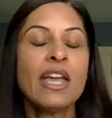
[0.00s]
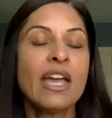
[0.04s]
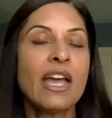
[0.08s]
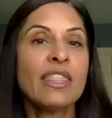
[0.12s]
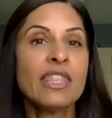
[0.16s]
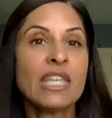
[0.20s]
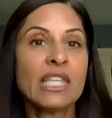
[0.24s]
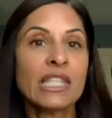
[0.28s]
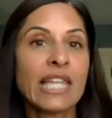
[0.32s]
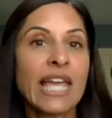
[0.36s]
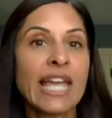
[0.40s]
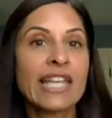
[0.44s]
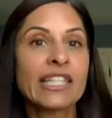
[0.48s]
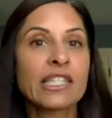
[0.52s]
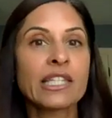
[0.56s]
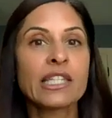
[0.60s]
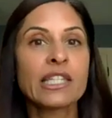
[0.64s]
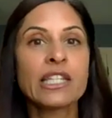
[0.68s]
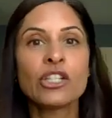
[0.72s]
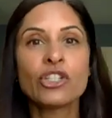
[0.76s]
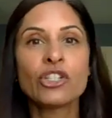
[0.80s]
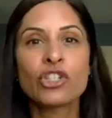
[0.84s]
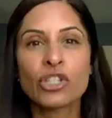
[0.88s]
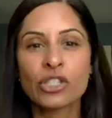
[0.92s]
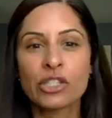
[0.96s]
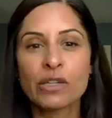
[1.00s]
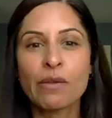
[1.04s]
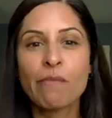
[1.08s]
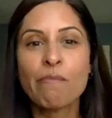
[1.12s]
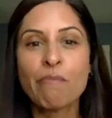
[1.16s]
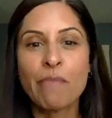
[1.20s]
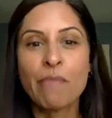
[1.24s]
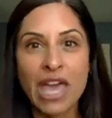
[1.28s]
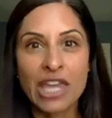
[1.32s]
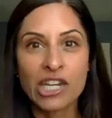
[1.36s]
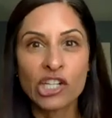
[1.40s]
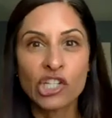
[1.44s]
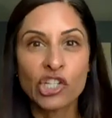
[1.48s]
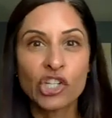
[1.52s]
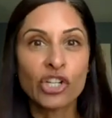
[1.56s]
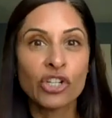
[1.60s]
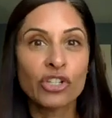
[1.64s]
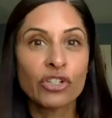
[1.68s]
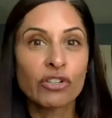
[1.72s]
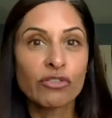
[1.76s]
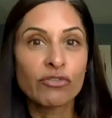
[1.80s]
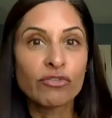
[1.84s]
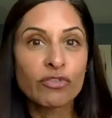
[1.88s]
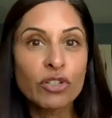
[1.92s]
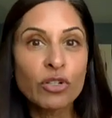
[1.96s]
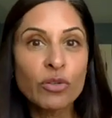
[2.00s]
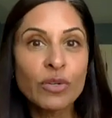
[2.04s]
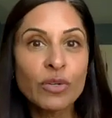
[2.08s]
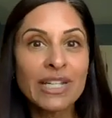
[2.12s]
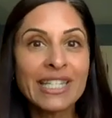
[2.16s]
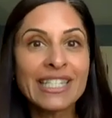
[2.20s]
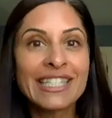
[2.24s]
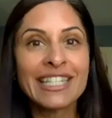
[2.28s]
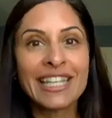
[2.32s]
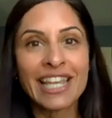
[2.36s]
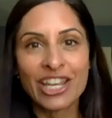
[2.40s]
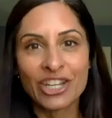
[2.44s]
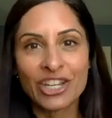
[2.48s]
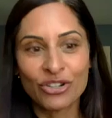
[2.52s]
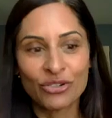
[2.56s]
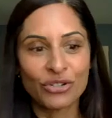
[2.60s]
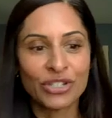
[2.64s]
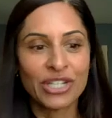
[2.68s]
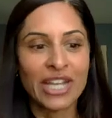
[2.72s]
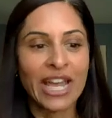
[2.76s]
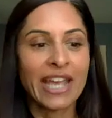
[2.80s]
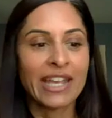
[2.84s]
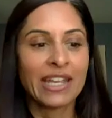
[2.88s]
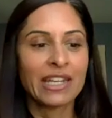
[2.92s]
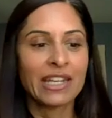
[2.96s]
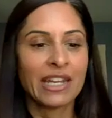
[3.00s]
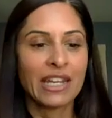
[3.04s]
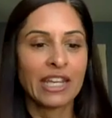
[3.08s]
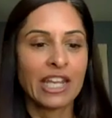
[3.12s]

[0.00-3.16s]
And then lastly, just managing your fluids and your diet.